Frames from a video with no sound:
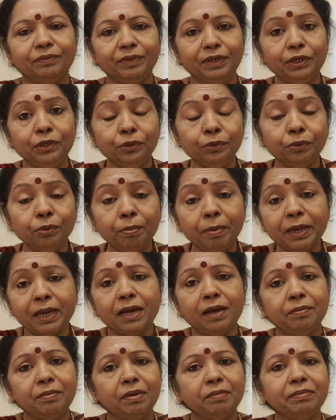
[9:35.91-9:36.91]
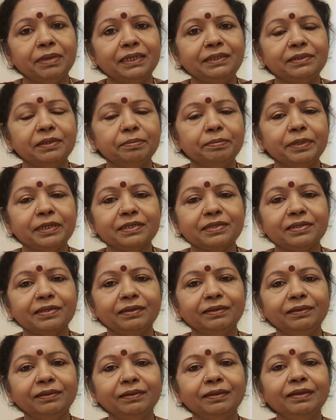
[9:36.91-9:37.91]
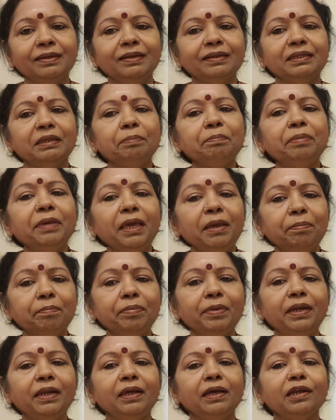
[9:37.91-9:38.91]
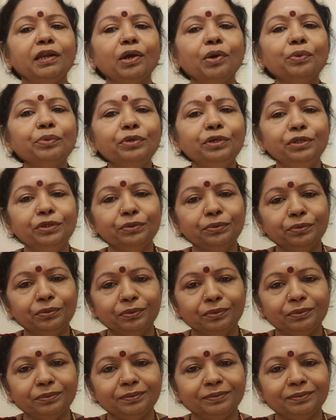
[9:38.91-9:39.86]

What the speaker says: When you become a better person, the people around you,